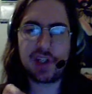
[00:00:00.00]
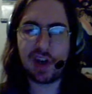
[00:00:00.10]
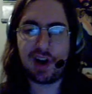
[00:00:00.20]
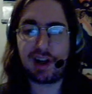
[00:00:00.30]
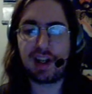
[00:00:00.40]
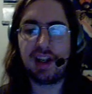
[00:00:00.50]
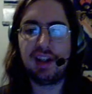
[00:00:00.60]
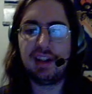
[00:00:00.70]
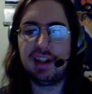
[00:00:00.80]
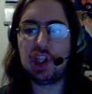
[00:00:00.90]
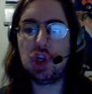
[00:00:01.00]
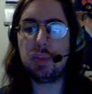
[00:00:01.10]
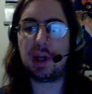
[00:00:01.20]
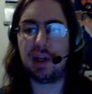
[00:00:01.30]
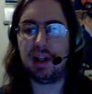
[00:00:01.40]
dark
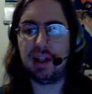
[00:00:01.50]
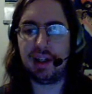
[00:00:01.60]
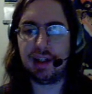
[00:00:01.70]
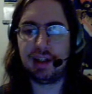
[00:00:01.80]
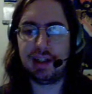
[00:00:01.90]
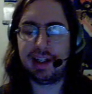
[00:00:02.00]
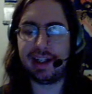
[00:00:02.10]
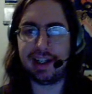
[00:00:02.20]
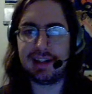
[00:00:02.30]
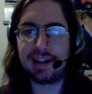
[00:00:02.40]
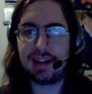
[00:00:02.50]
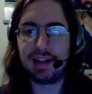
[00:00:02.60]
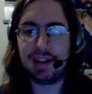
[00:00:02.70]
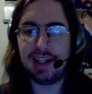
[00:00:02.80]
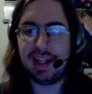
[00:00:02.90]
humor in it.
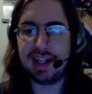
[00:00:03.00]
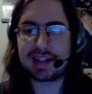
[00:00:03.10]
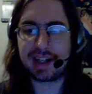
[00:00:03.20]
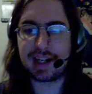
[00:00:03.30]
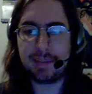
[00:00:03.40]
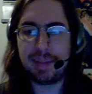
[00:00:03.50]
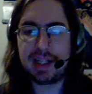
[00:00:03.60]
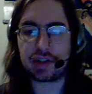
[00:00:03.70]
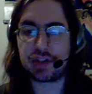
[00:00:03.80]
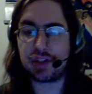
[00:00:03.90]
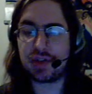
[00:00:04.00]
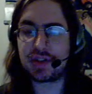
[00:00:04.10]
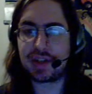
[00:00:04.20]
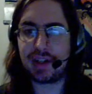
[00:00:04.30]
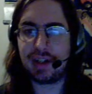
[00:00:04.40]
It's like a
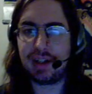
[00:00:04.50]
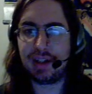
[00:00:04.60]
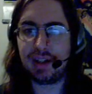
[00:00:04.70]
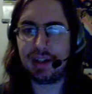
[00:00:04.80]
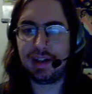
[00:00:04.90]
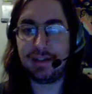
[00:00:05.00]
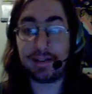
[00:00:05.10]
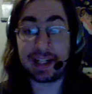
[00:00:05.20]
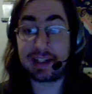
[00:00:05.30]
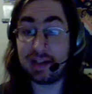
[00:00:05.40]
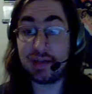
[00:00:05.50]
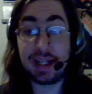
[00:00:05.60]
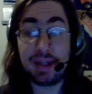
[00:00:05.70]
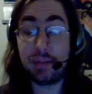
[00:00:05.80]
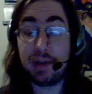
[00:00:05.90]
Beetlejuice. In fact,
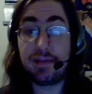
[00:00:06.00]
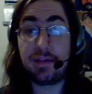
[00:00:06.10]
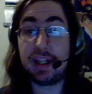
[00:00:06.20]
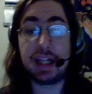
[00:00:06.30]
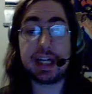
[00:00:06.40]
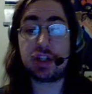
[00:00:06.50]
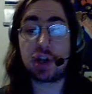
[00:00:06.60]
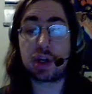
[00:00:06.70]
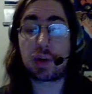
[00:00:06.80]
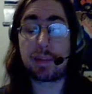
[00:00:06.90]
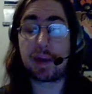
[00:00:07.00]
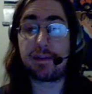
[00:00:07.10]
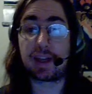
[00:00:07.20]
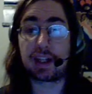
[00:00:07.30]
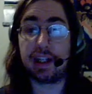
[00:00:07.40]
it would fit that genre
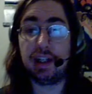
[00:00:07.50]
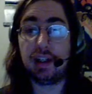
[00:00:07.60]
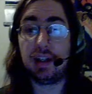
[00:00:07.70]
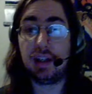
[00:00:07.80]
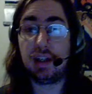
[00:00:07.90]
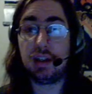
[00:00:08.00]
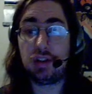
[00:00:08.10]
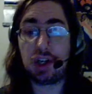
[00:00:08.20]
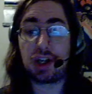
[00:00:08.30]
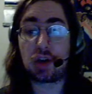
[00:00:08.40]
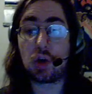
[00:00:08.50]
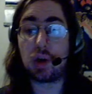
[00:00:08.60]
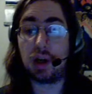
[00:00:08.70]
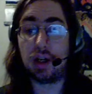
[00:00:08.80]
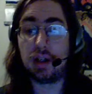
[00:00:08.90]
perfectly. Dark
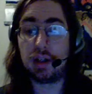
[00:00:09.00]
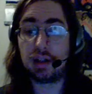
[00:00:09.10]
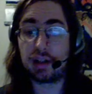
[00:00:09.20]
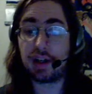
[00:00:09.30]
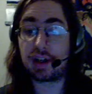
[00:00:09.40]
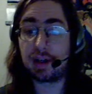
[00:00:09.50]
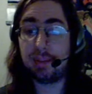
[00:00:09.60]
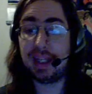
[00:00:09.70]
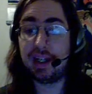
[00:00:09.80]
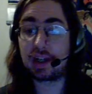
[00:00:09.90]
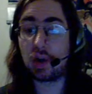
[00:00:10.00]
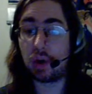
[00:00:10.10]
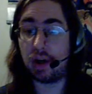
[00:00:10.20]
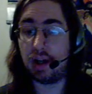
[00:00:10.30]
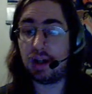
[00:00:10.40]
horror, dark comedic
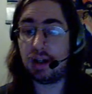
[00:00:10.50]
horror,